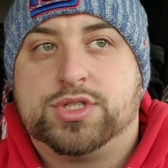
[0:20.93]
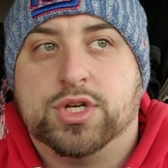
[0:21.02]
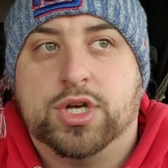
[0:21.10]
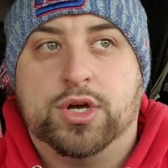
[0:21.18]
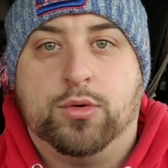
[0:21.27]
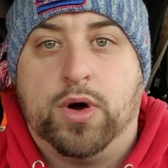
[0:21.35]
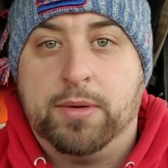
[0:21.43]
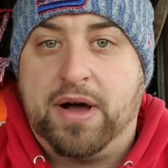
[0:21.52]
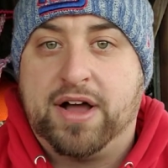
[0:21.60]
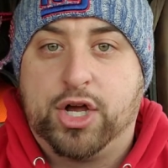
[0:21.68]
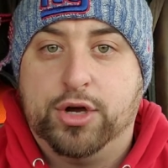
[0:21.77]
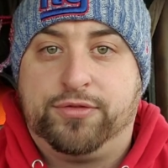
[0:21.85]
to one of
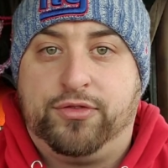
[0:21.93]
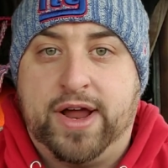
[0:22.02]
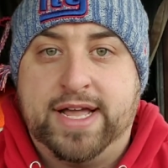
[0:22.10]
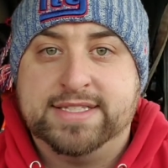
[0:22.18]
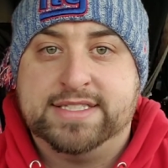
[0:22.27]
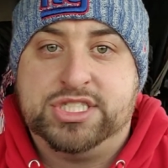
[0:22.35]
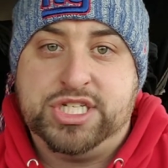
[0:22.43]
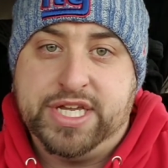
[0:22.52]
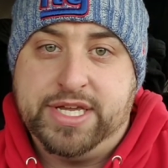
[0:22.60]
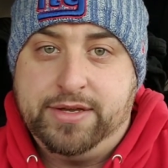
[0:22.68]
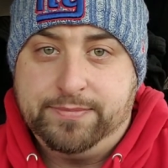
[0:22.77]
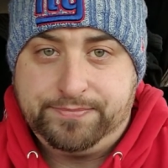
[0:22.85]
my good friends,
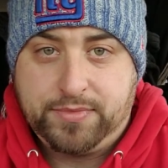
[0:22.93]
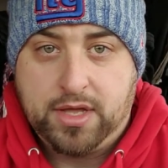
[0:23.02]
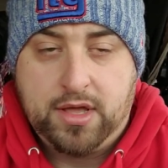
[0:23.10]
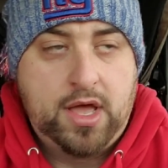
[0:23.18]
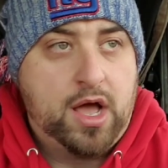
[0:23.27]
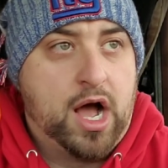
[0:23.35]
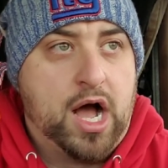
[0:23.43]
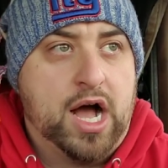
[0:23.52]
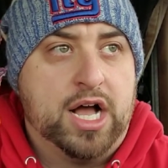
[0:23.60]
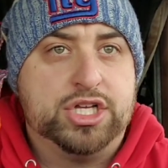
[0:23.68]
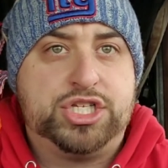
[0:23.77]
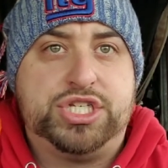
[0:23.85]
G.
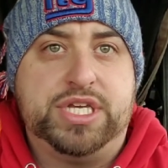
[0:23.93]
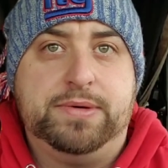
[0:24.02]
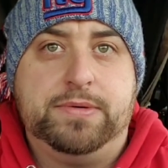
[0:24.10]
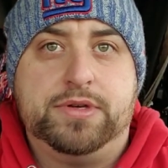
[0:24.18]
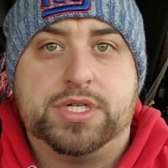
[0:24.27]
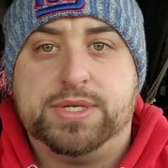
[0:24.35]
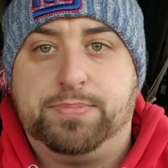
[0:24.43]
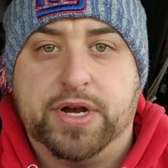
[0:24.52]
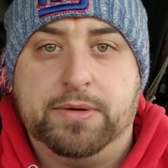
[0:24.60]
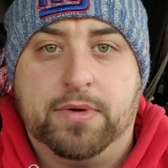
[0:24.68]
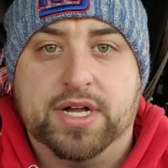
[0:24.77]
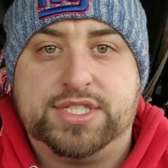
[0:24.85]
She
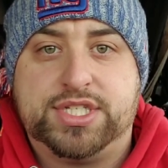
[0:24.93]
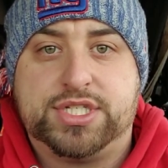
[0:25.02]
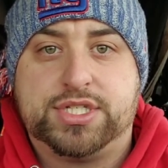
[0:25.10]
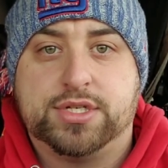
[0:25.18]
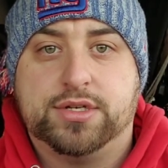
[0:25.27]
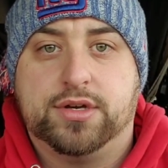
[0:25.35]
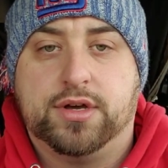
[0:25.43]
pretty much